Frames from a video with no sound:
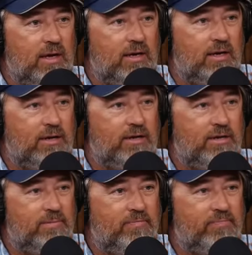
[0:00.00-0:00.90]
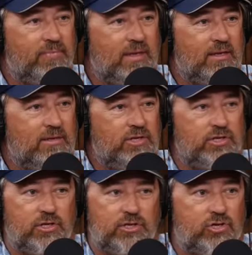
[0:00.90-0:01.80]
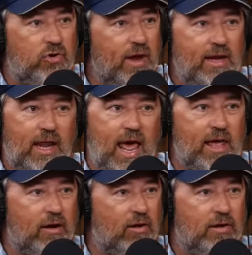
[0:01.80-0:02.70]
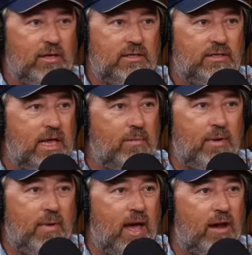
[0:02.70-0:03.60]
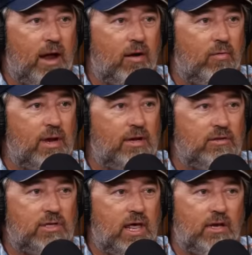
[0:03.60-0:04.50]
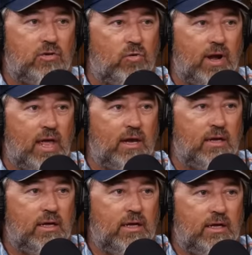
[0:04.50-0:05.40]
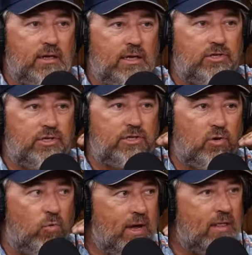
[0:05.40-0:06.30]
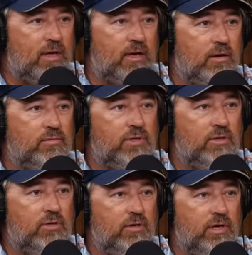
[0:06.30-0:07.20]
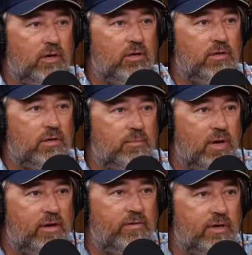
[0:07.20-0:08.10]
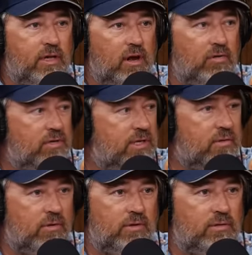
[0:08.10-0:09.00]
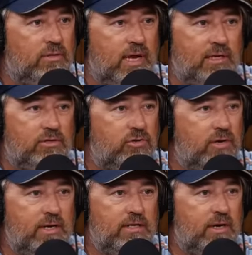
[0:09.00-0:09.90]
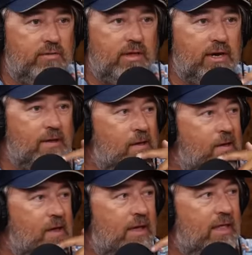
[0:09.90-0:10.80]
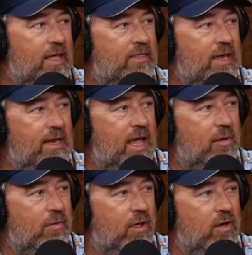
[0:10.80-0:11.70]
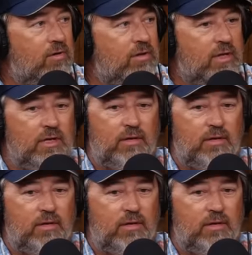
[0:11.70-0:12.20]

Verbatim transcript: that year, just a straight liner, seventy mile an hour wind. It's not a tornado, it's just a wind that comes through and you can look above it, you know, and see where it takes trees, everything else. That thing came along,